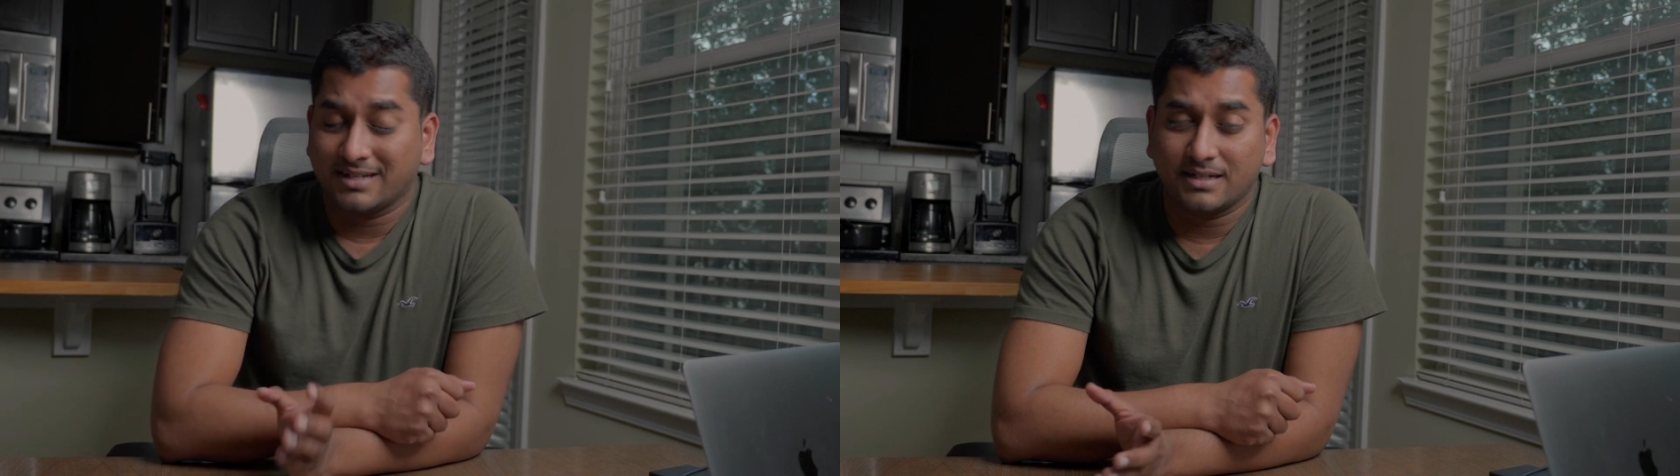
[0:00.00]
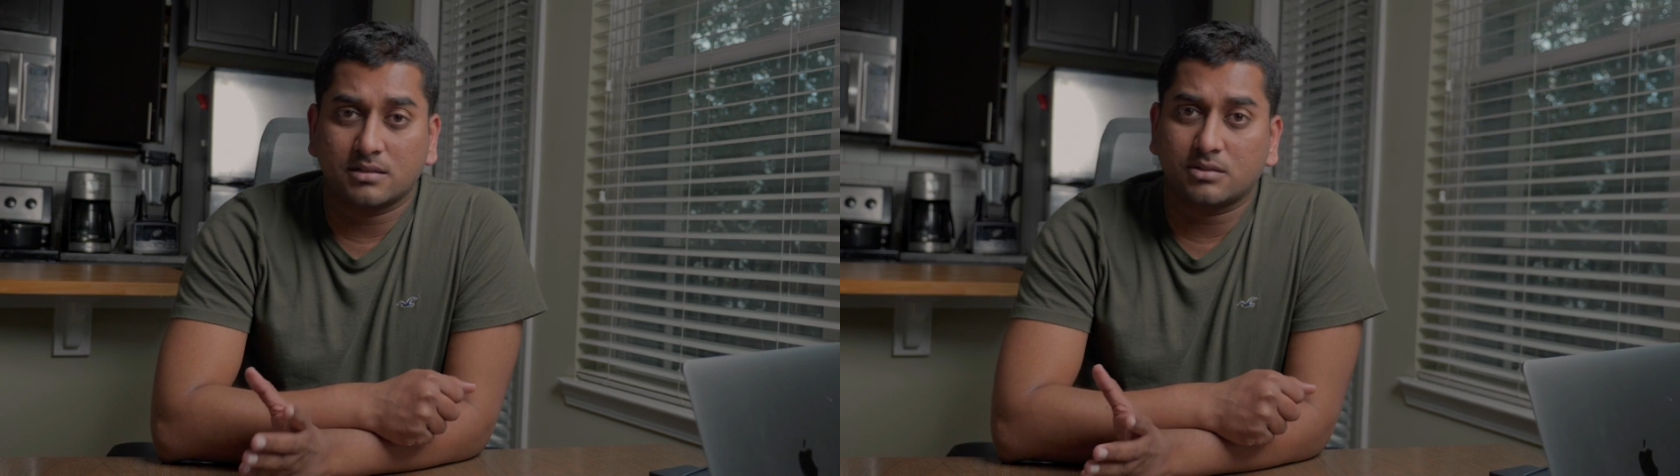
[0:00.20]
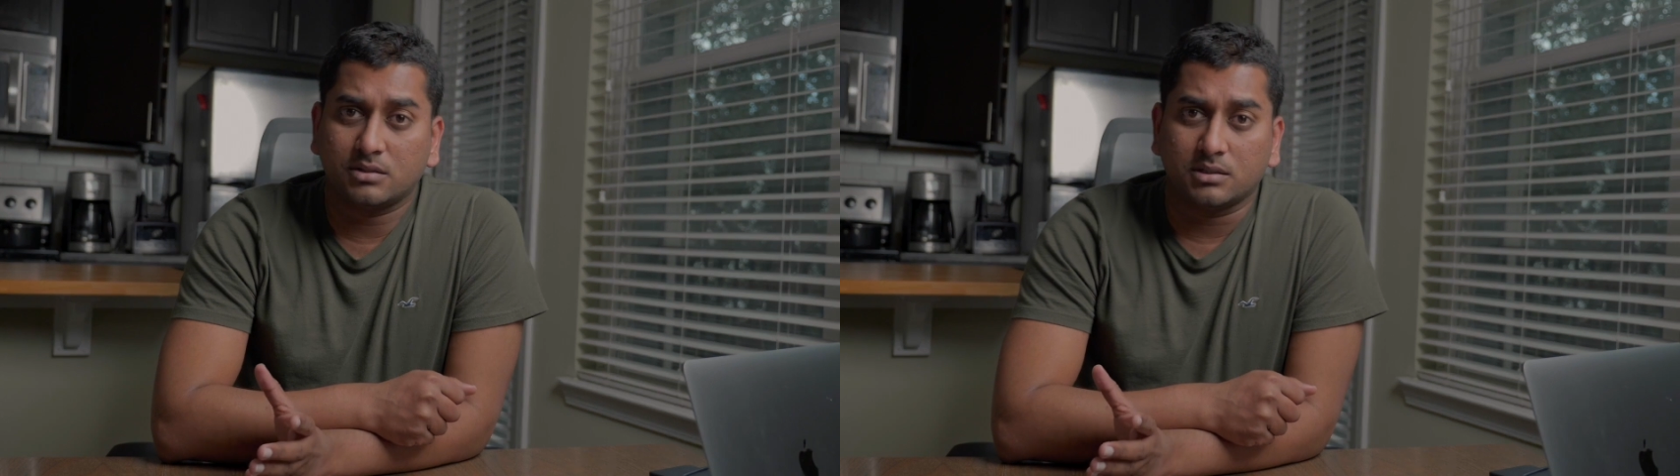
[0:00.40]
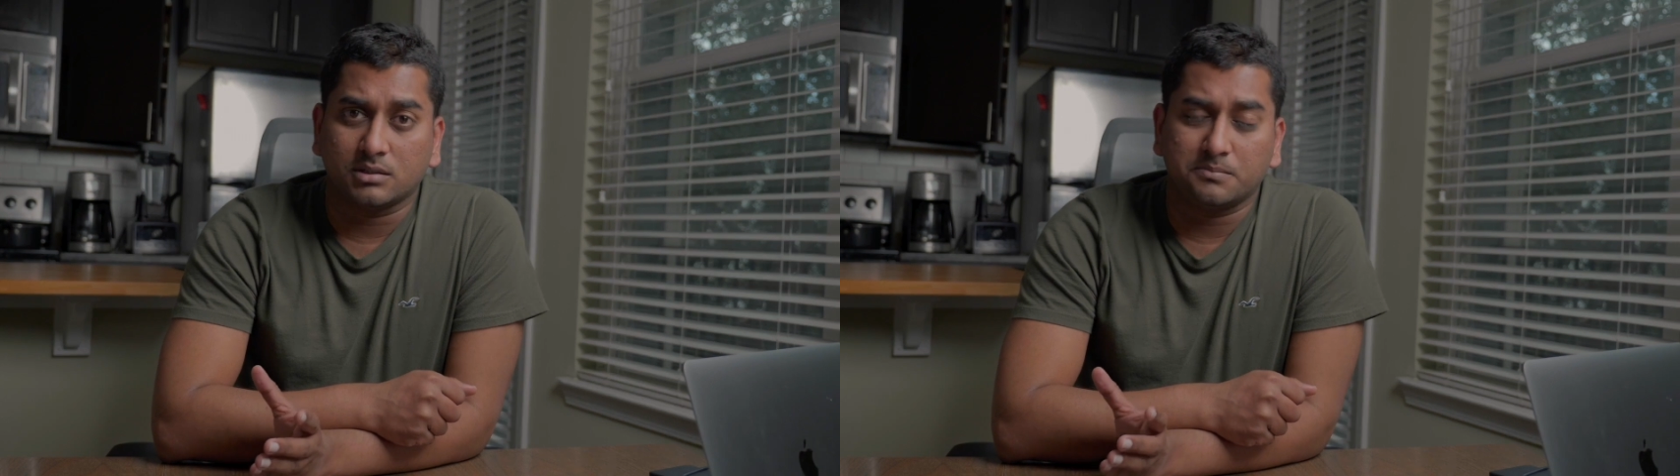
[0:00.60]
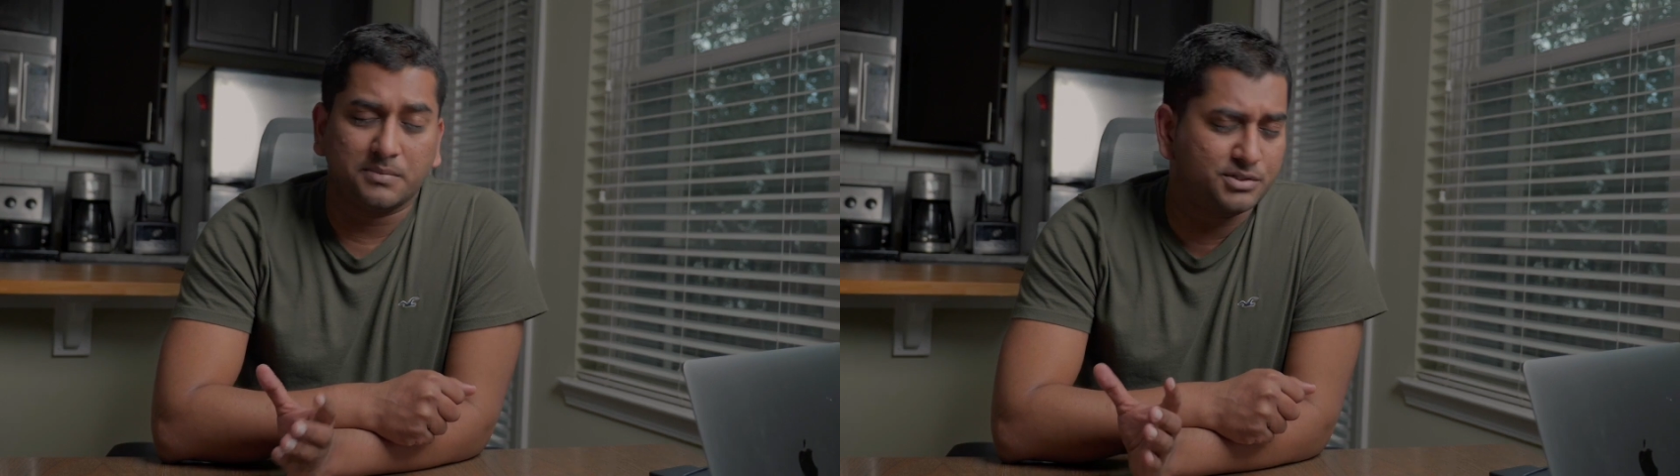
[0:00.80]
It's good,
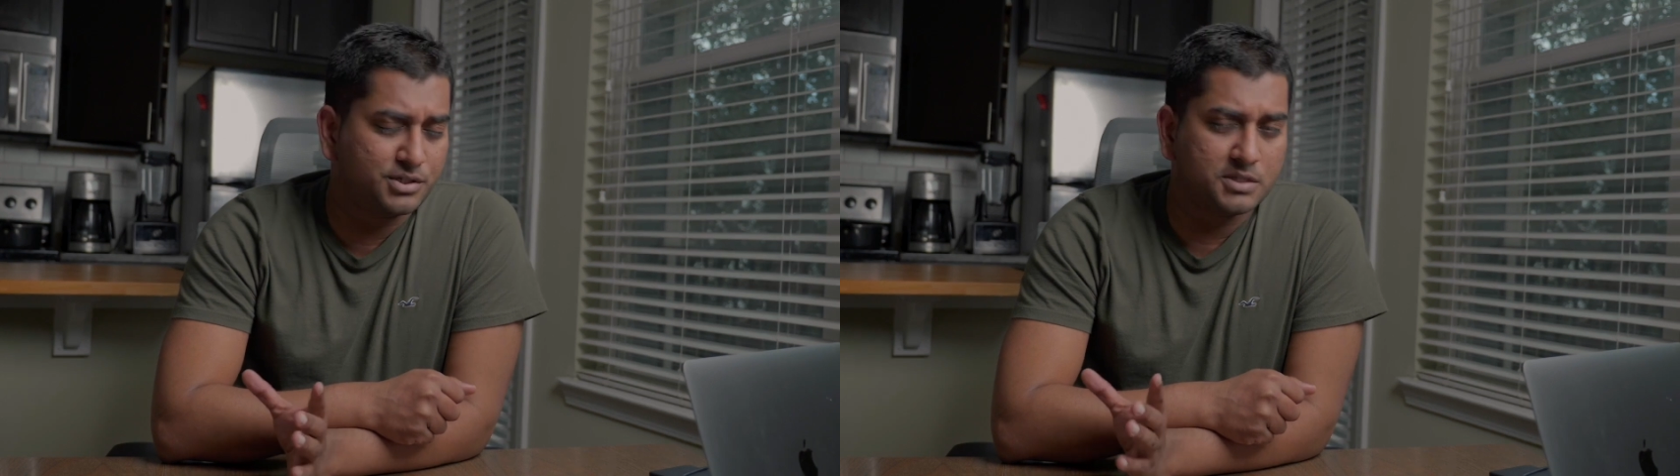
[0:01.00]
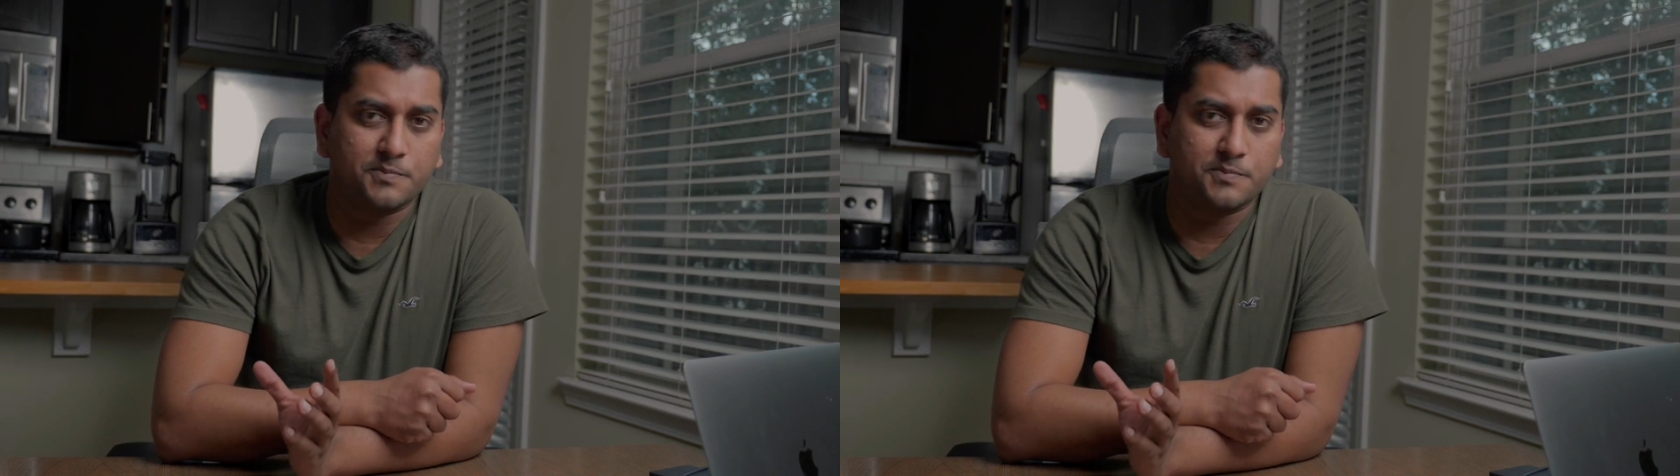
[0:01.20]
but just